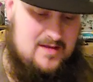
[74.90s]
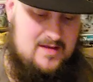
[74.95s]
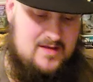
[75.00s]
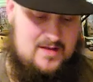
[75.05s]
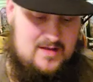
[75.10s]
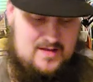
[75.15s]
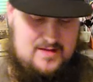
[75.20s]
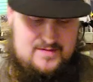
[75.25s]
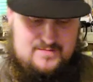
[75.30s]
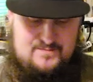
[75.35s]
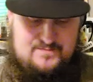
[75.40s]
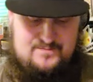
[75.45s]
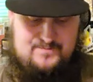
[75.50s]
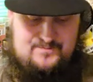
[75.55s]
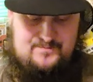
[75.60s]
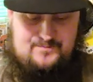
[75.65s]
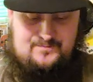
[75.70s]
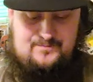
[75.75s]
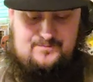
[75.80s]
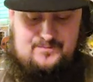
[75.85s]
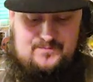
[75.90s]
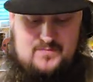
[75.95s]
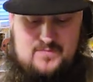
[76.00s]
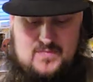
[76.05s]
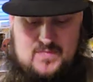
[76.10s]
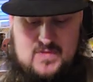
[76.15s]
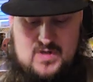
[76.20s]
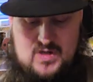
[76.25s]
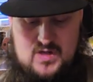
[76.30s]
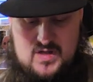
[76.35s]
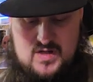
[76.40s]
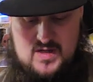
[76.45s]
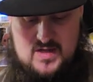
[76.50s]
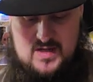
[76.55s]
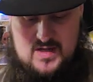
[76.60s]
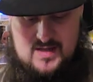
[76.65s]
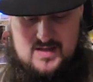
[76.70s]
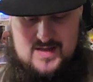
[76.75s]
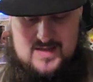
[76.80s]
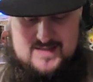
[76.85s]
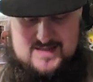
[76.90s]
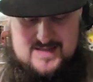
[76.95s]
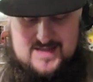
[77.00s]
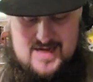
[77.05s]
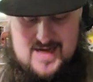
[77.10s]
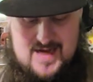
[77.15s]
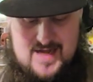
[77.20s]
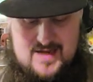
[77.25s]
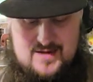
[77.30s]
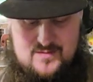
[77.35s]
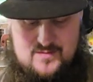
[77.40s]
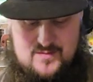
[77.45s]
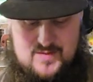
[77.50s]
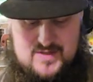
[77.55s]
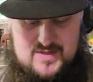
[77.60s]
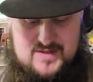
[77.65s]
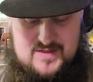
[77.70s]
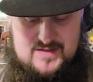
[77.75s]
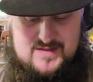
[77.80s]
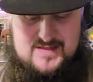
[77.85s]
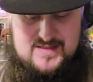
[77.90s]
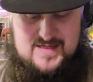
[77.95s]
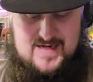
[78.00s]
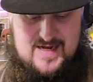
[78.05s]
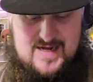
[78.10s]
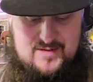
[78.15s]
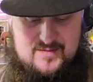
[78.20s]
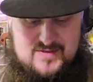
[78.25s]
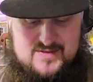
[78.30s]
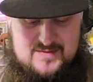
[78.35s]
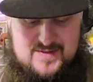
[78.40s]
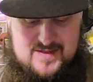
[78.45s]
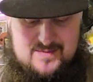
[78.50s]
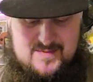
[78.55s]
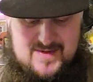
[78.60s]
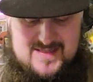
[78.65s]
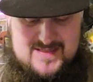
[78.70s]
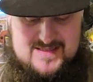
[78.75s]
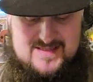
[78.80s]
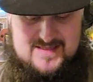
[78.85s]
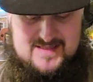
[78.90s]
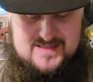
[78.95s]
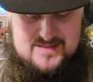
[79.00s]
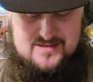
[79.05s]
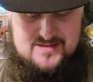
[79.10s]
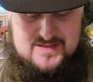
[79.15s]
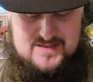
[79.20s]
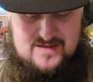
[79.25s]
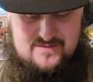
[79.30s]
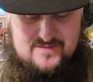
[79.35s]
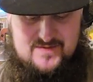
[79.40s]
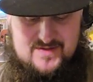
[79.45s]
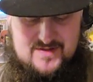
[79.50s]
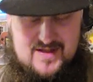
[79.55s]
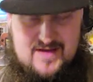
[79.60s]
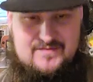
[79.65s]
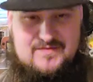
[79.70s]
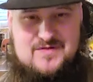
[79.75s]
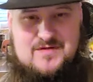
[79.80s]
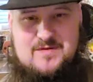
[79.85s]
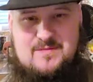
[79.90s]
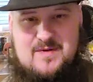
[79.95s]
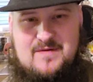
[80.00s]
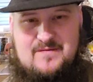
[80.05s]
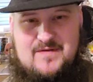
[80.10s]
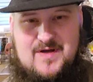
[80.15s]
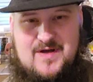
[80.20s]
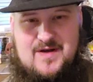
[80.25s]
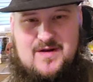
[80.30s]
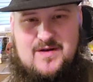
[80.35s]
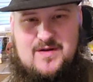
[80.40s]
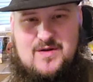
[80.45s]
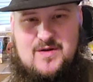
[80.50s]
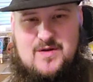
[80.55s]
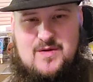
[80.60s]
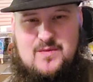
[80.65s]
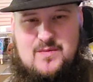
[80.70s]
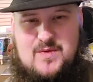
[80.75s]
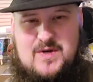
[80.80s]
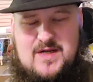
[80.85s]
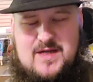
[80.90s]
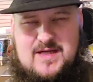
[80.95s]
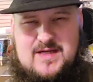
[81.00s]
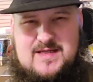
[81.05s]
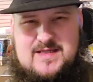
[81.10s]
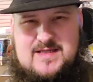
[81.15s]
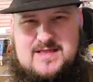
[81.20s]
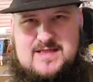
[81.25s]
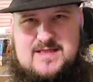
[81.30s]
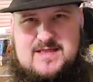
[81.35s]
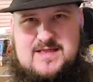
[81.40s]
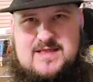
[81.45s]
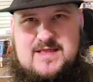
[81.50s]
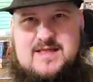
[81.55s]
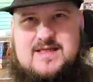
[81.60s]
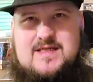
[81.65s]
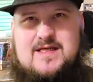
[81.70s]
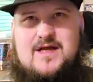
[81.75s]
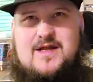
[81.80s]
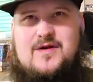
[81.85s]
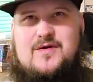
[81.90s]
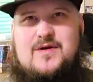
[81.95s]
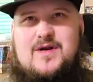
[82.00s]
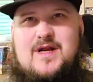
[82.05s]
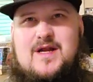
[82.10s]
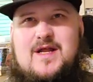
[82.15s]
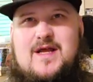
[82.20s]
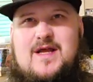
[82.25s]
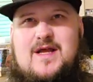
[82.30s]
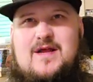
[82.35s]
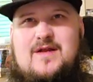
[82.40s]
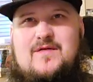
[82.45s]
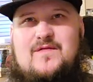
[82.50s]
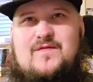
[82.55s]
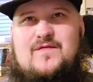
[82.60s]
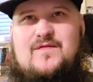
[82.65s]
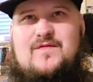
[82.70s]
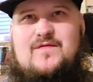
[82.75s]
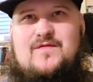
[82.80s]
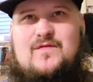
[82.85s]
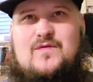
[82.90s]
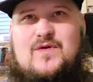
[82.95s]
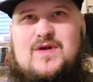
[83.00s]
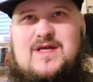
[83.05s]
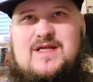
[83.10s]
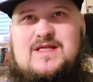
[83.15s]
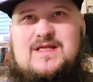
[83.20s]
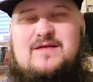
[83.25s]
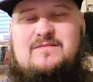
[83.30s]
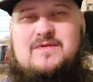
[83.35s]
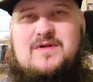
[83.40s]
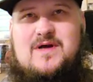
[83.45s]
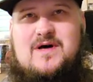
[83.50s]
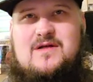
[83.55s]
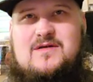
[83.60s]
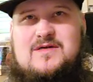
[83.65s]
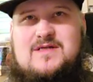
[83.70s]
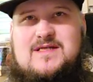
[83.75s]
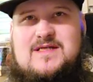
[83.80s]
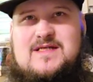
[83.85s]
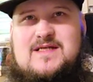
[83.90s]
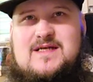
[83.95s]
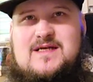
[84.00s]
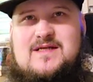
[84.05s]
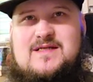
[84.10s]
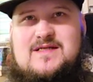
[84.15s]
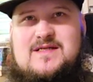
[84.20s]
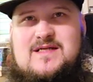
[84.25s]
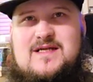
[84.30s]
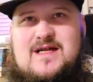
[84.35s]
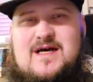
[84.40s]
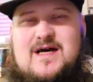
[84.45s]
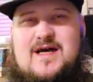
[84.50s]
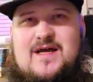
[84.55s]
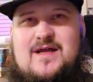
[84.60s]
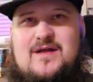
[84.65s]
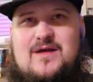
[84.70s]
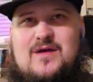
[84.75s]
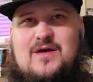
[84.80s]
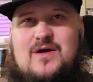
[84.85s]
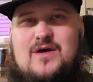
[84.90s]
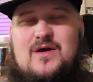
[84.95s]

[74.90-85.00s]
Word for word: Um, like tonight, we tonight was like my sixth or seventh live stream I've done. We did six hundred and forty-seven dollars in sales tonight.